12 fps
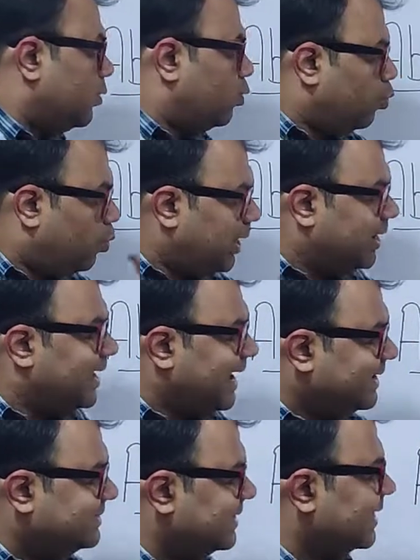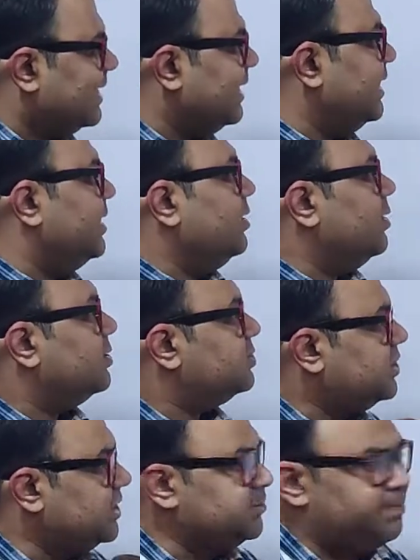what exactly
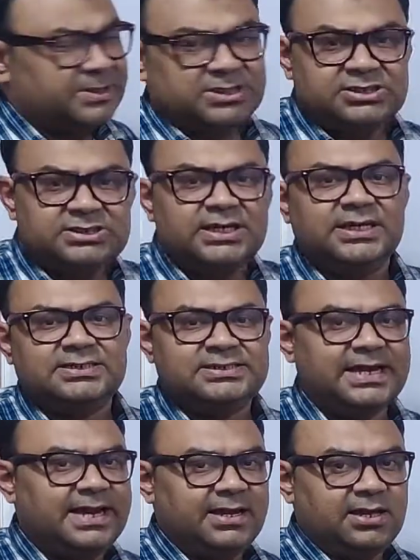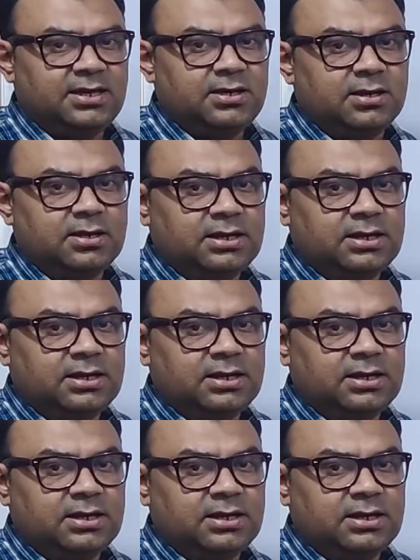says Patanjali is saying